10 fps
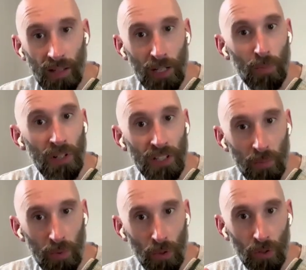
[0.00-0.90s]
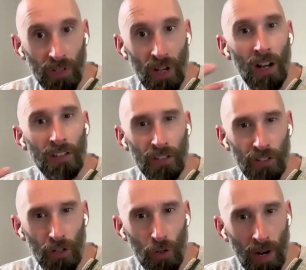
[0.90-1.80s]
these principles,
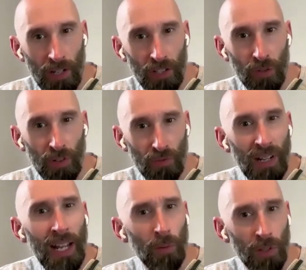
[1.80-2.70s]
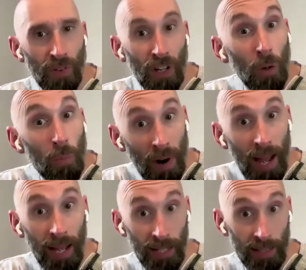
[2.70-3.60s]
asks you questions, which really help define your
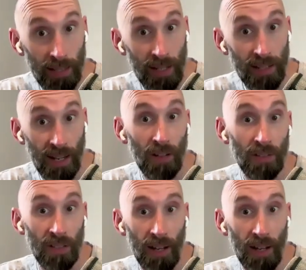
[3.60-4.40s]
brand, it sounds